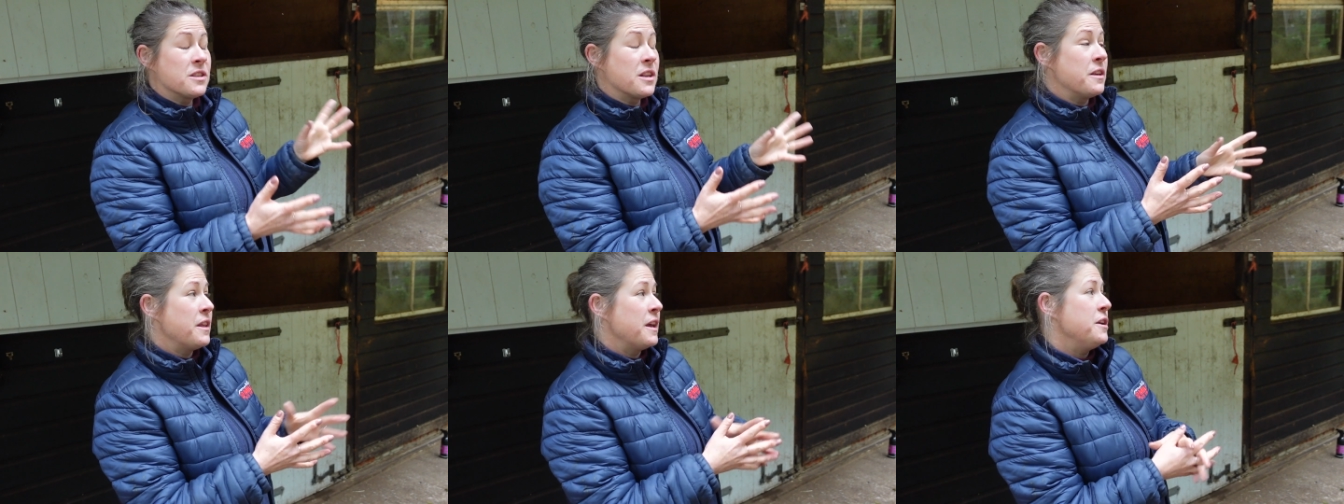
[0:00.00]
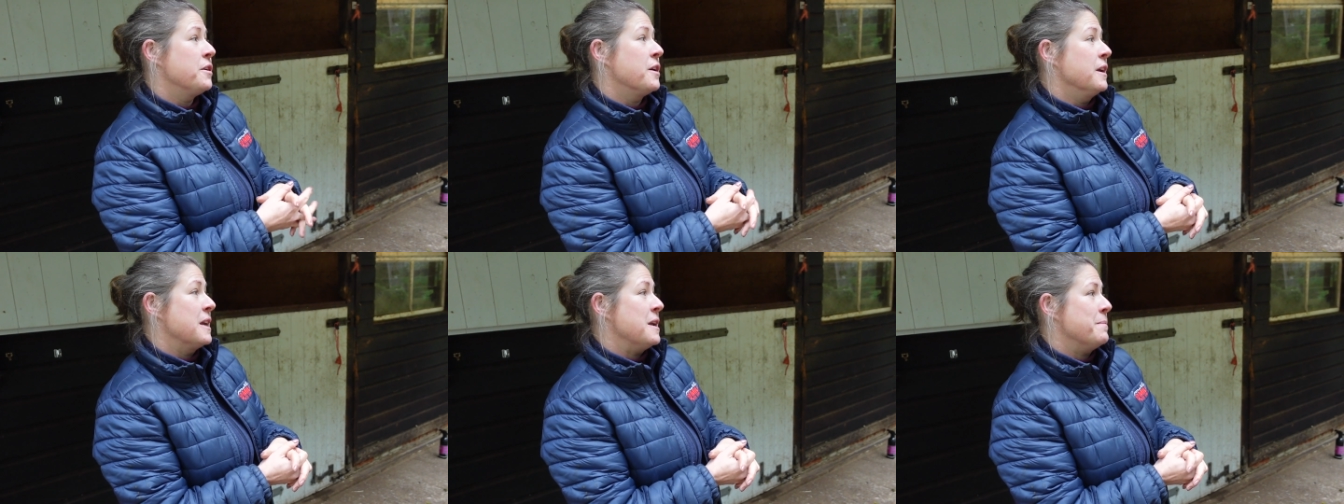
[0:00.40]
so that you
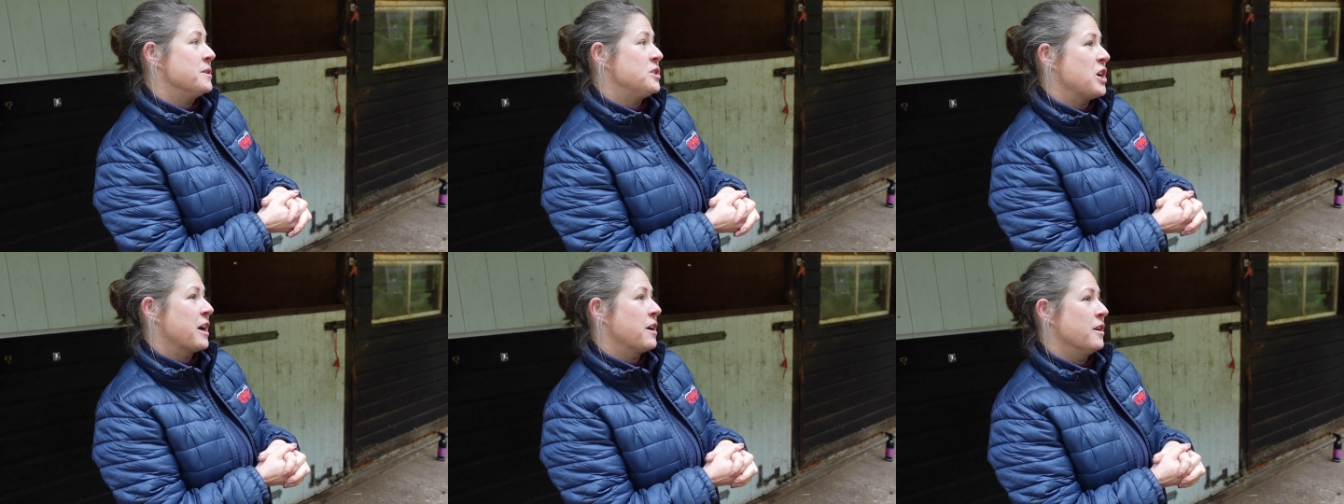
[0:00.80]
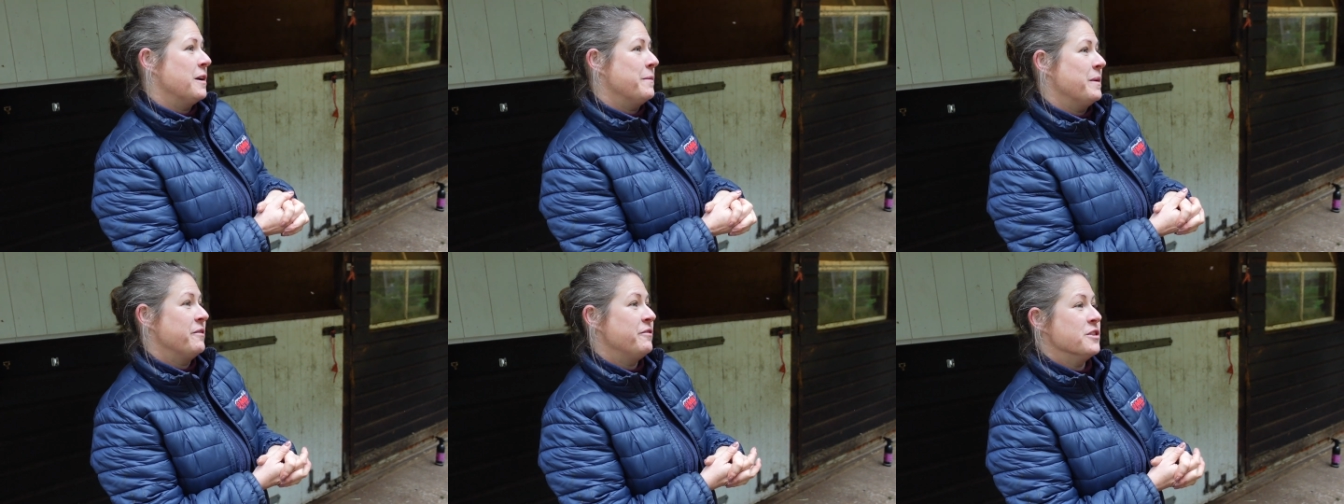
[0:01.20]
can keep a check on
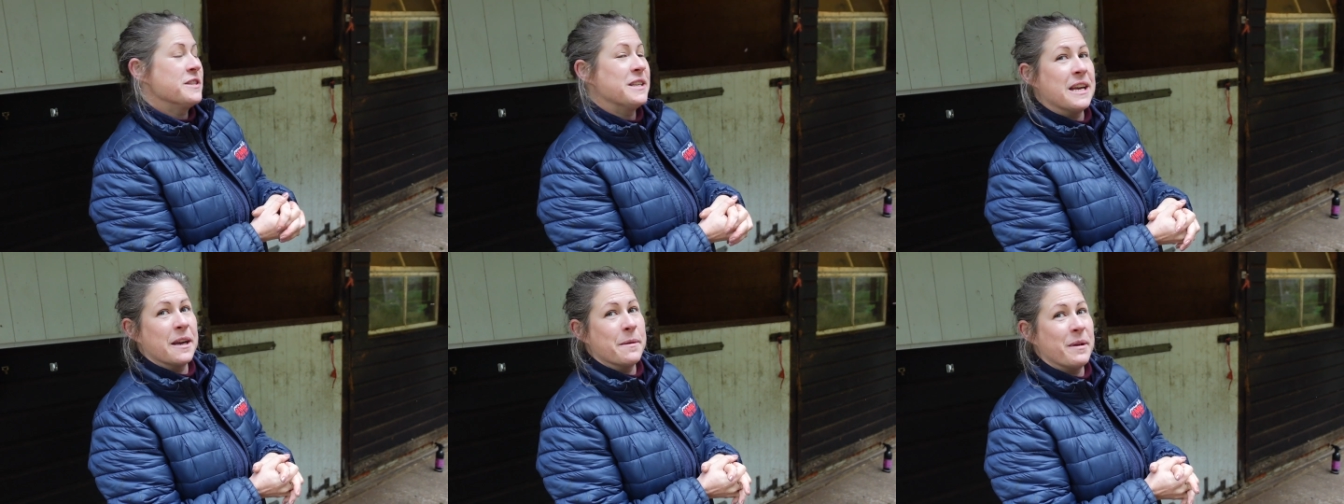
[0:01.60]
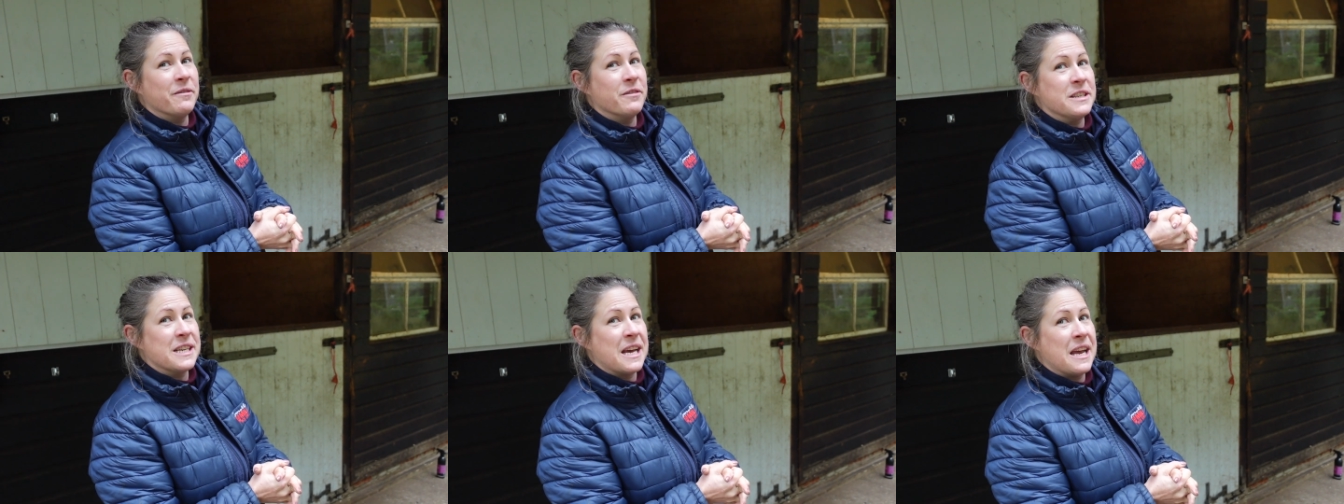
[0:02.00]
him if you're seeing him
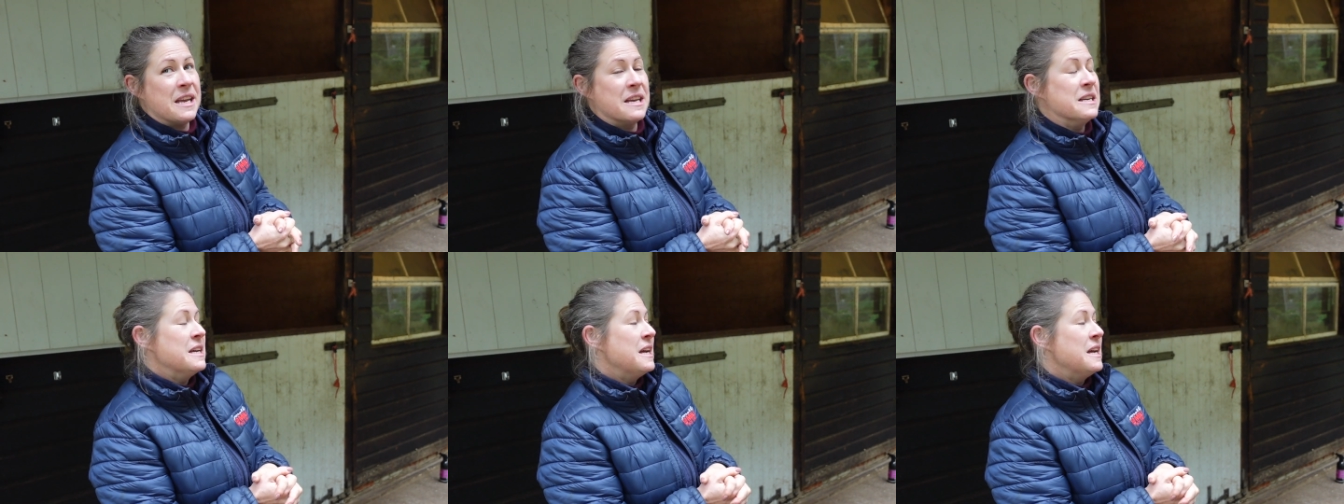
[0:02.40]
every day.